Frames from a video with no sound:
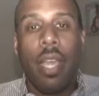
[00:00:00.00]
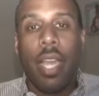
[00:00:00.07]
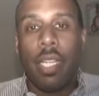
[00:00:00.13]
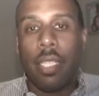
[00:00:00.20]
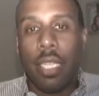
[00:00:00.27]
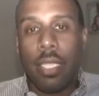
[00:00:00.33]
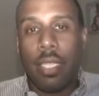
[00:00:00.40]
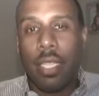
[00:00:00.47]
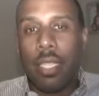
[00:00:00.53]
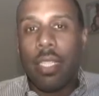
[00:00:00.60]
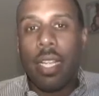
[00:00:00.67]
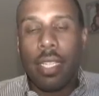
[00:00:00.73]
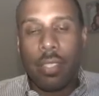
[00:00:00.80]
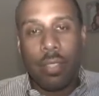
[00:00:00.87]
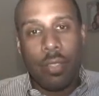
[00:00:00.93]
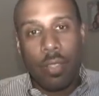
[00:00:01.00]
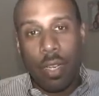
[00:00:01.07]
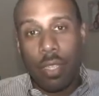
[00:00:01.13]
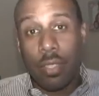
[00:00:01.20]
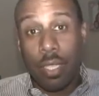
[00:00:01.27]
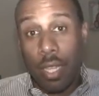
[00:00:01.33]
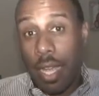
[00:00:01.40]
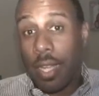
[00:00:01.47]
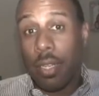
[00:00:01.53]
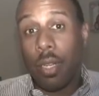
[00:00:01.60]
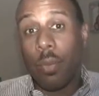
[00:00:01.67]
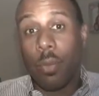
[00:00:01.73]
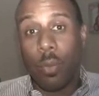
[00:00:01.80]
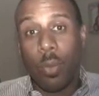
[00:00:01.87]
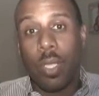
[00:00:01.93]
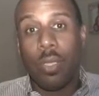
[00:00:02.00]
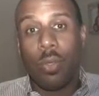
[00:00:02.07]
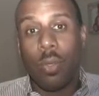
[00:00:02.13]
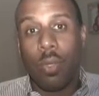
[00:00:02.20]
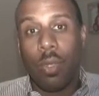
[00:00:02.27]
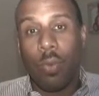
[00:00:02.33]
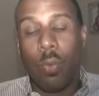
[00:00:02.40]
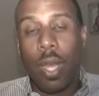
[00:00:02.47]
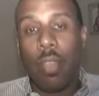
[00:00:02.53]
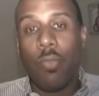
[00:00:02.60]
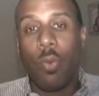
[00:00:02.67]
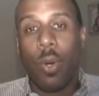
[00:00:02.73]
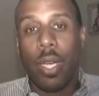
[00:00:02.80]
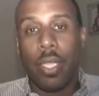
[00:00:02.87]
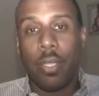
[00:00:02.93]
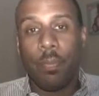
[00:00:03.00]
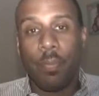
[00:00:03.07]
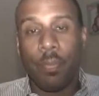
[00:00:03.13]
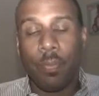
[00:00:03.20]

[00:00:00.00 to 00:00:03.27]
and they didn't necessarily line up with what his wife wanted.